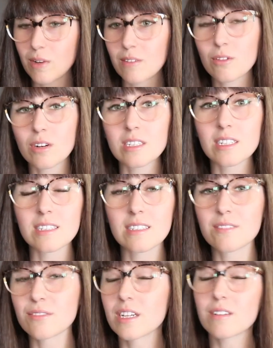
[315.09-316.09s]
Of course, it is
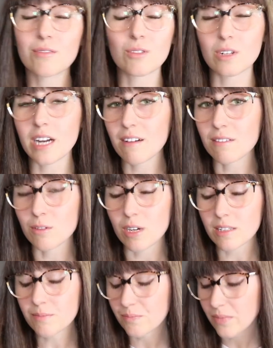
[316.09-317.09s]
different for
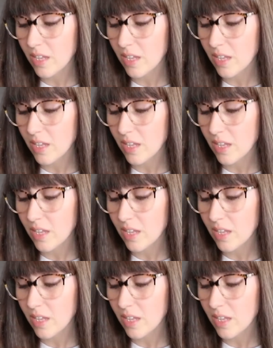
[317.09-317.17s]
everyone.